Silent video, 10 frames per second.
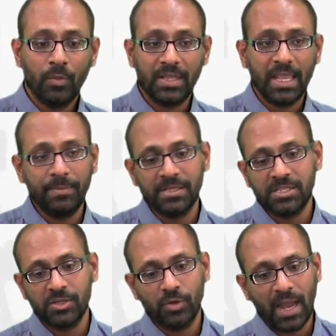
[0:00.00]
With
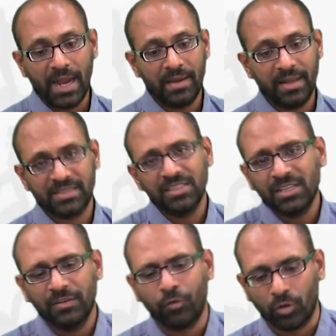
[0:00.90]
ABG, you had
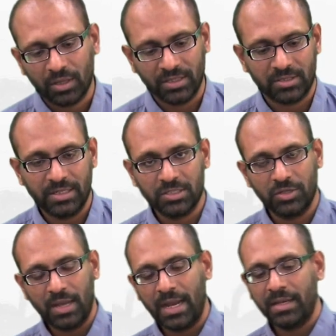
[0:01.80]
essentially four things, right? So
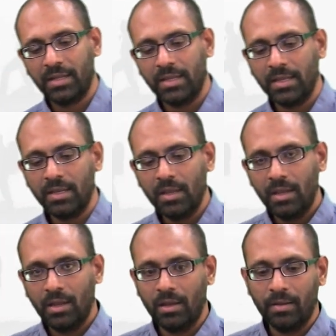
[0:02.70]
you had the,
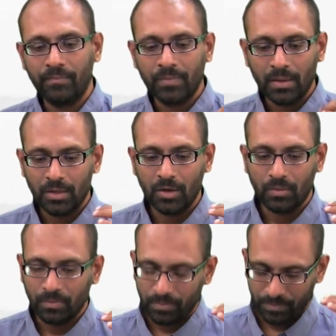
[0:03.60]
um, you
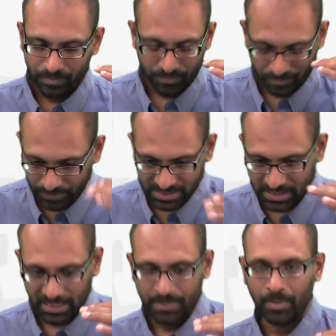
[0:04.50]
know,
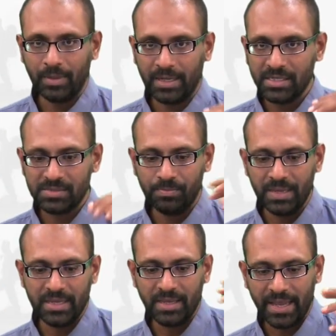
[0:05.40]
basic capabilities,
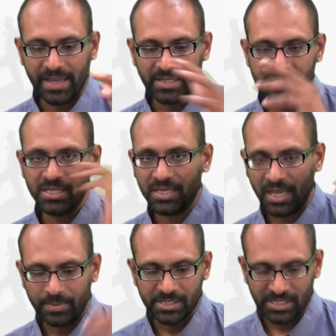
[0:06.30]
B, A, G,
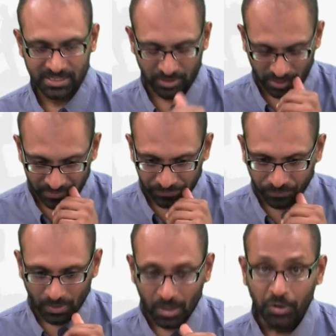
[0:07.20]
ABG, etc.
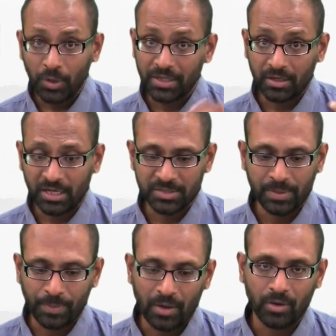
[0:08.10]
You had the
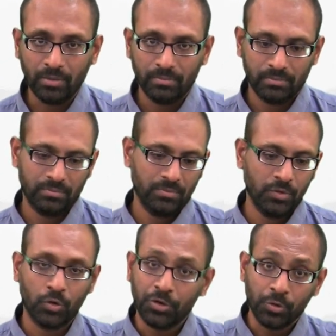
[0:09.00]
transmit power,
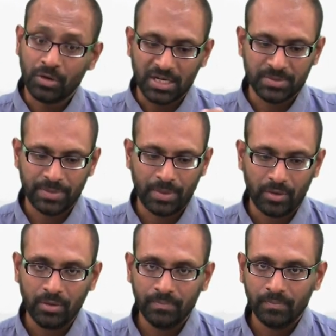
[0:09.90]
you could tune transmit
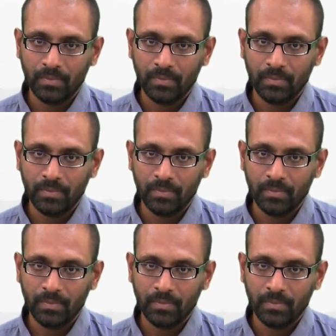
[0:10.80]
power.